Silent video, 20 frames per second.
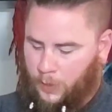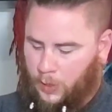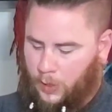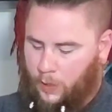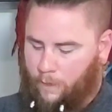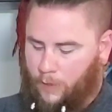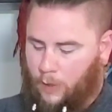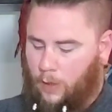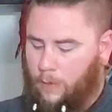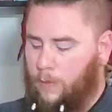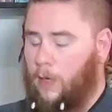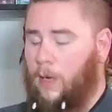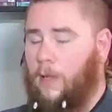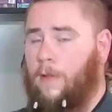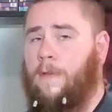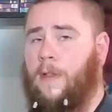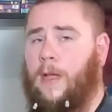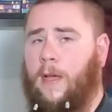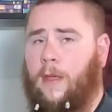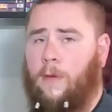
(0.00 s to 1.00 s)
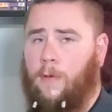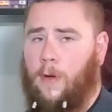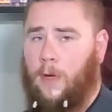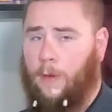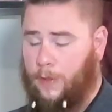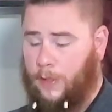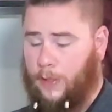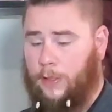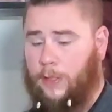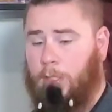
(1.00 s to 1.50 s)
Give Gerber all the flack you want,
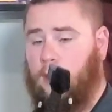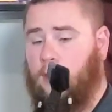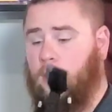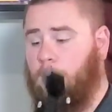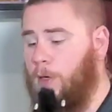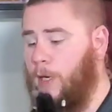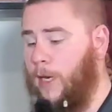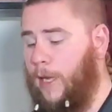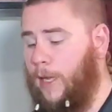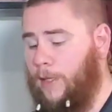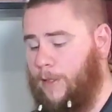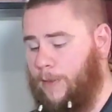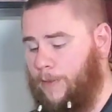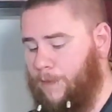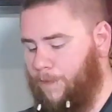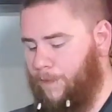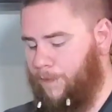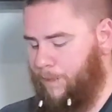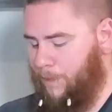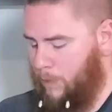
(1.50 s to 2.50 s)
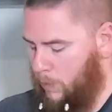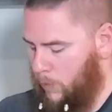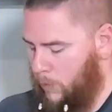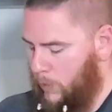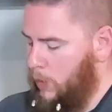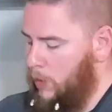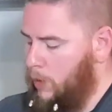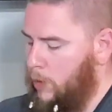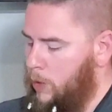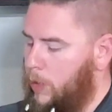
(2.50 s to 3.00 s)
but this thing is great.
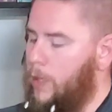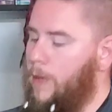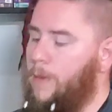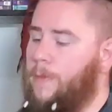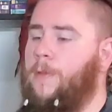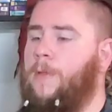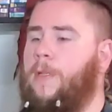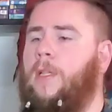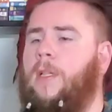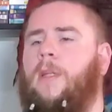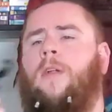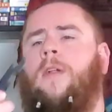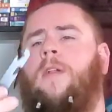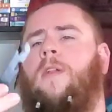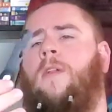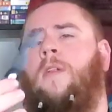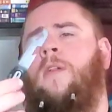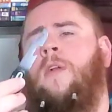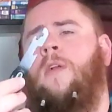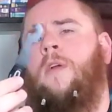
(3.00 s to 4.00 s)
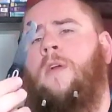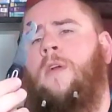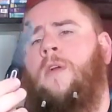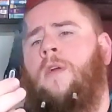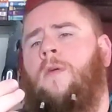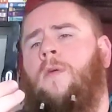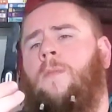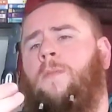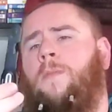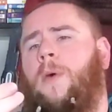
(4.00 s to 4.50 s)
Comes with a little
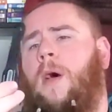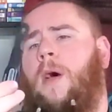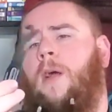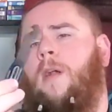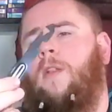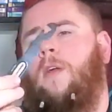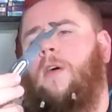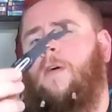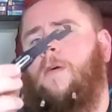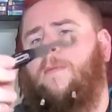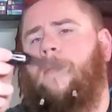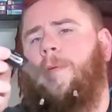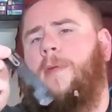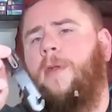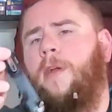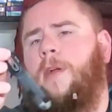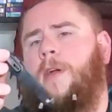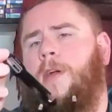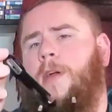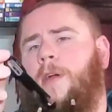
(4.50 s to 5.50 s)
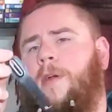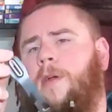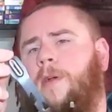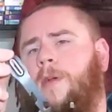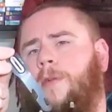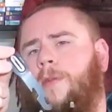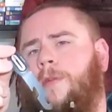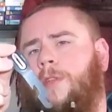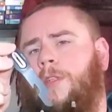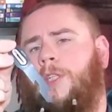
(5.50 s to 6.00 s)
bottle opener,
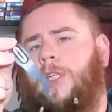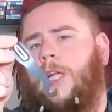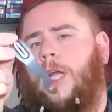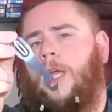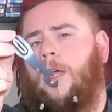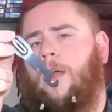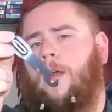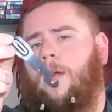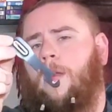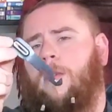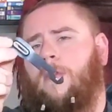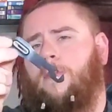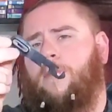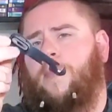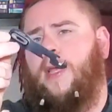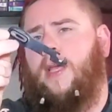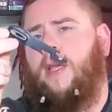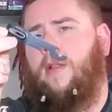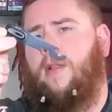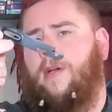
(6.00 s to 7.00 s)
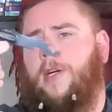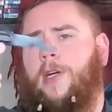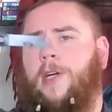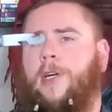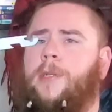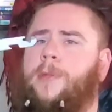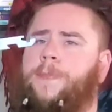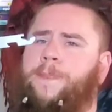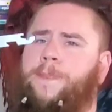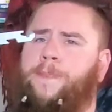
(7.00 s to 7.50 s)
shape
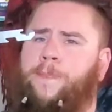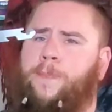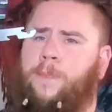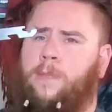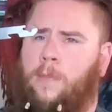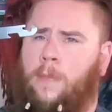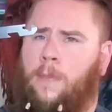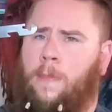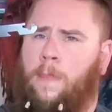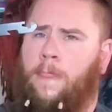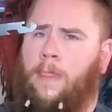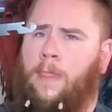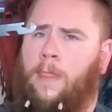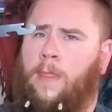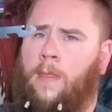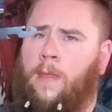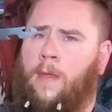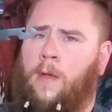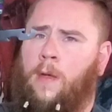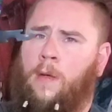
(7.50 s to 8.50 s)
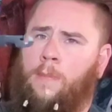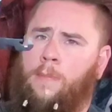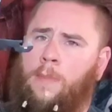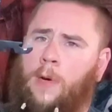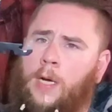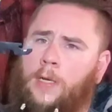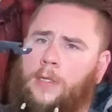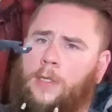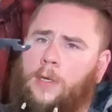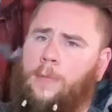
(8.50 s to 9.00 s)
peeler,
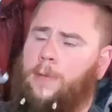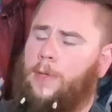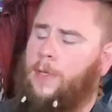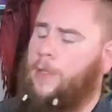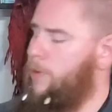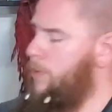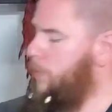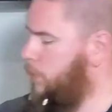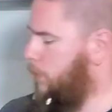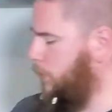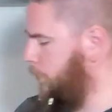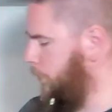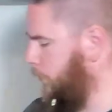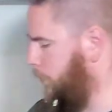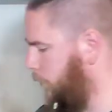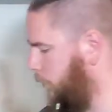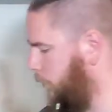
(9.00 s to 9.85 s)
box opening tool.